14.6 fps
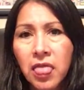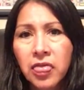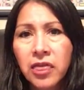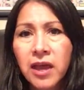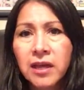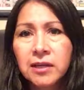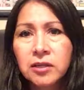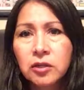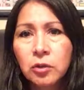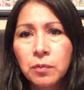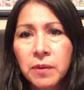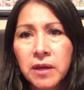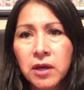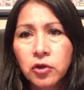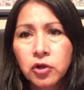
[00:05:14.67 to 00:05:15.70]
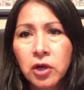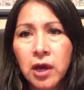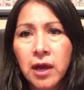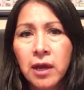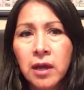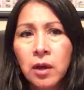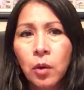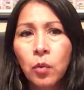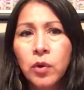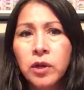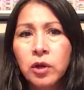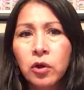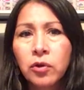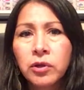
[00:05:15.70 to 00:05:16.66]
Thanks to Piaget, we
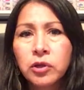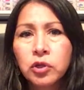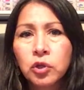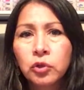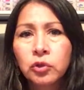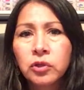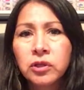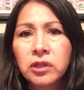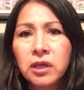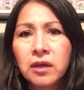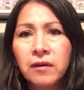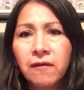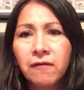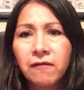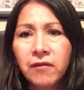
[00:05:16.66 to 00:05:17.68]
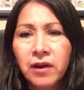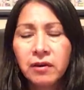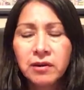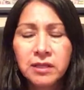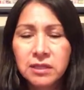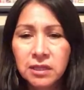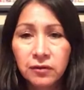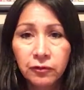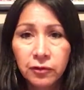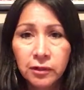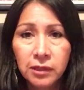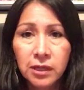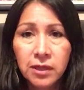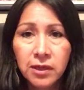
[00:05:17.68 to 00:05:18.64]
know that children think very
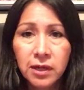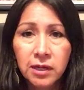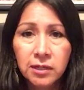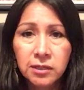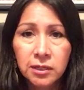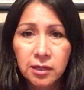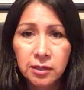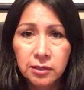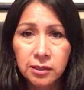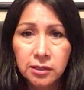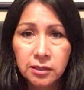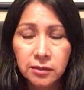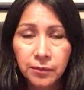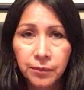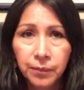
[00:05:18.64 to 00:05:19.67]
differently than adults.